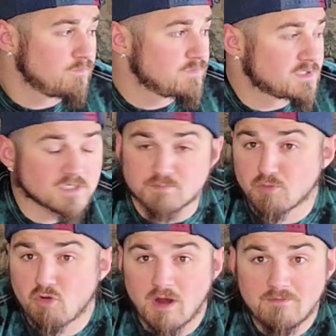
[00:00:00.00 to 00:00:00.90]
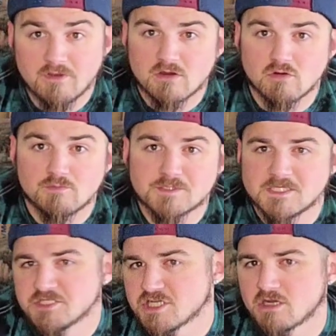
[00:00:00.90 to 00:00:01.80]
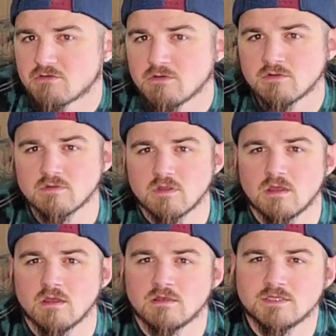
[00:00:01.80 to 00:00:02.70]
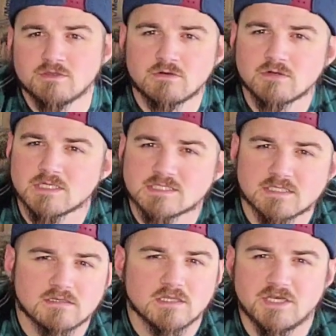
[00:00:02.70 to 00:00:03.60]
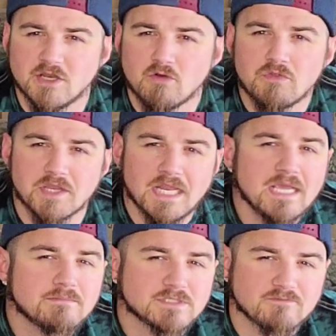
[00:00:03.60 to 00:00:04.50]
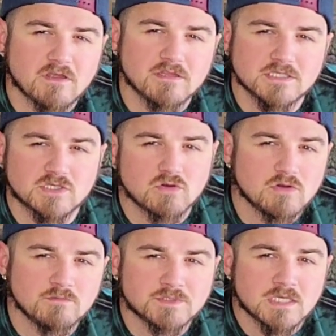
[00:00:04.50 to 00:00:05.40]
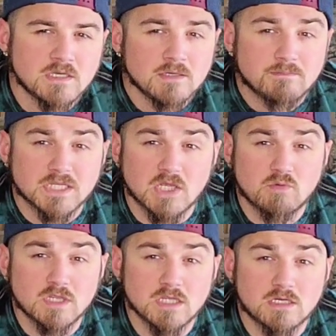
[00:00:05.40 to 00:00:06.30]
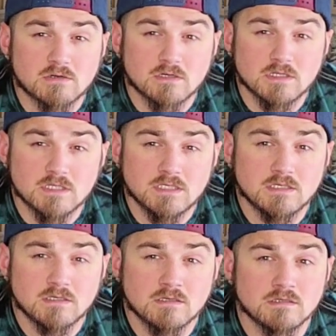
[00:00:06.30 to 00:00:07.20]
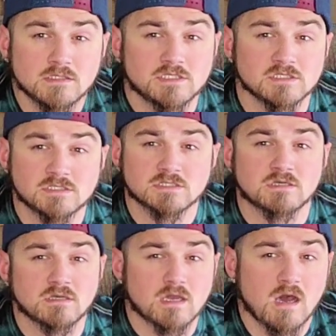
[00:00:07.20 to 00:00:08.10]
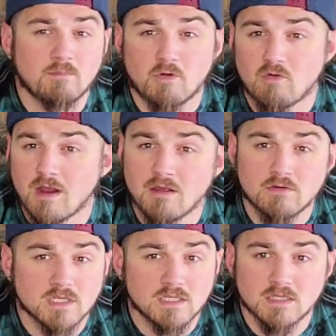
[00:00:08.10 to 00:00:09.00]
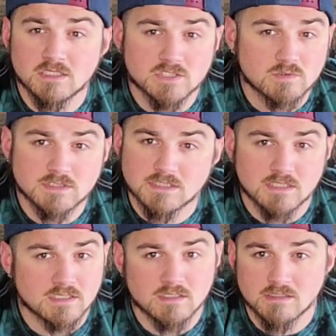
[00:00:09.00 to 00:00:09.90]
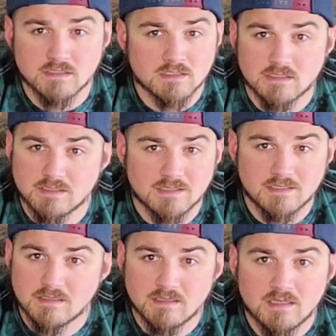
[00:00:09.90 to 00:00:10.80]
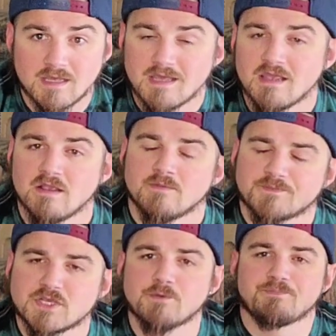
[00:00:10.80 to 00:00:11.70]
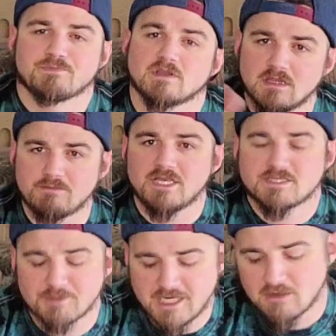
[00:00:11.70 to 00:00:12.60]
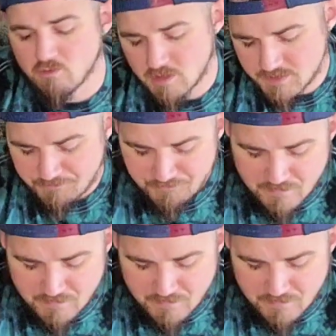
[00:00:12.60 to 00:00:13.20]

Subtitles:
just private groups in general, you don't necessarily know the names of all these groups, but they would literally just come around, and this was a... So, let me explain how it works.